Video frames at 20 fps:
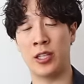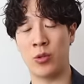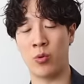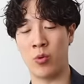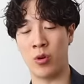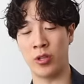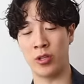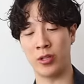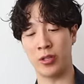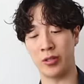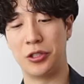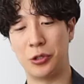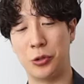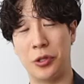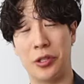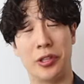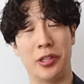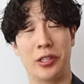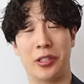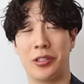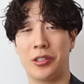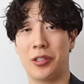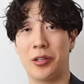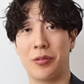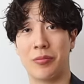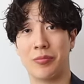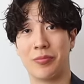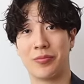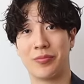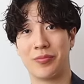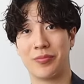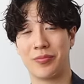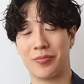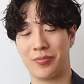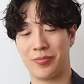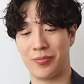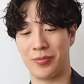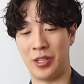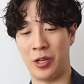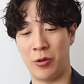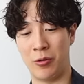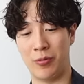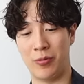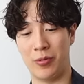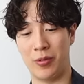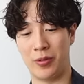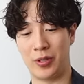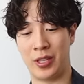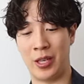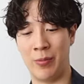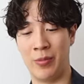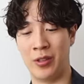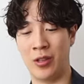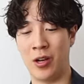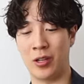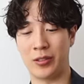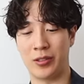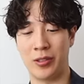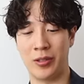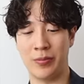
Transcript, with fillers: I don't wanna do anything, you know. No, get me locked